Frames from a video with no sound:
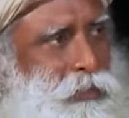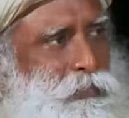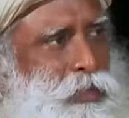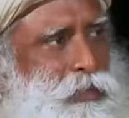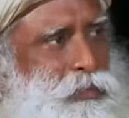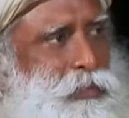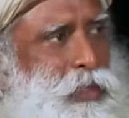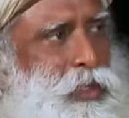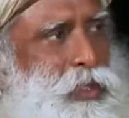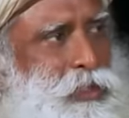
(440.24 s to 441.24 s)
When you
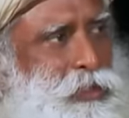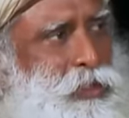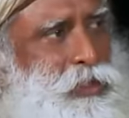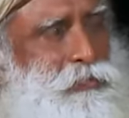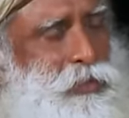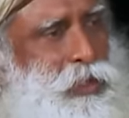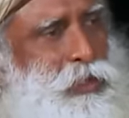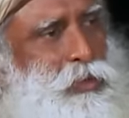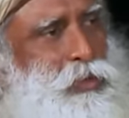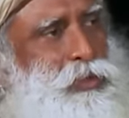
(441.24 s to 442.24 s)
are a result of an
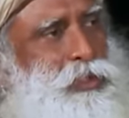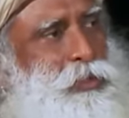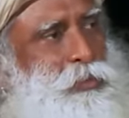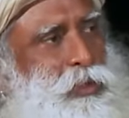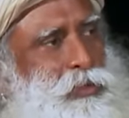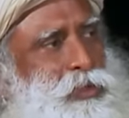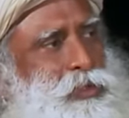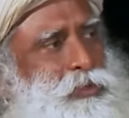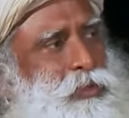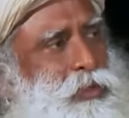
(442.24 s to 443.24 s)
unconscious
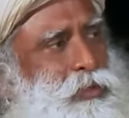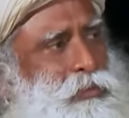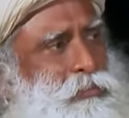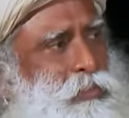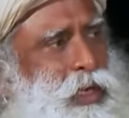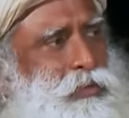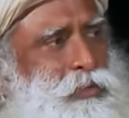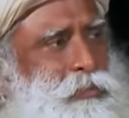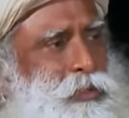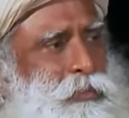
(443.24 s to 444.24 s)
process, you are
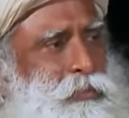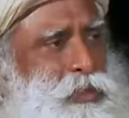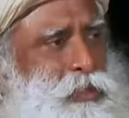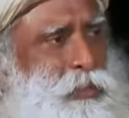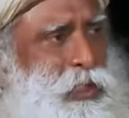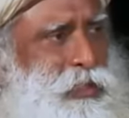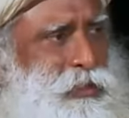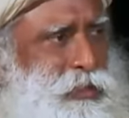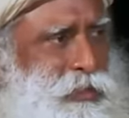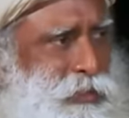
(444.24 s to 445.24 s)
bound to be a miserable
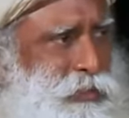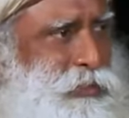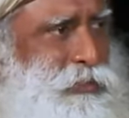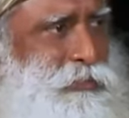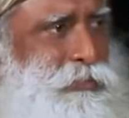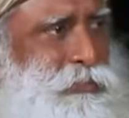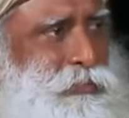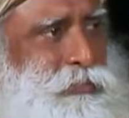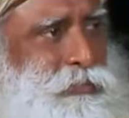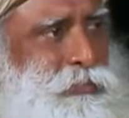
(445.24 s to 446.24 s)
accident.
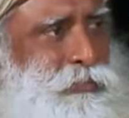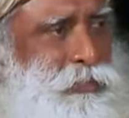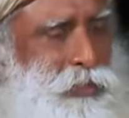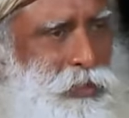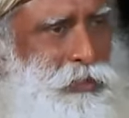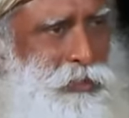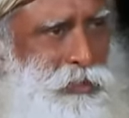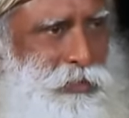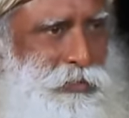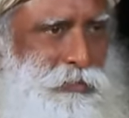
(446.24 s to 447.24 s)

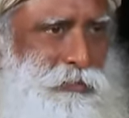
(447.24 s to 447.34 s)
Yes.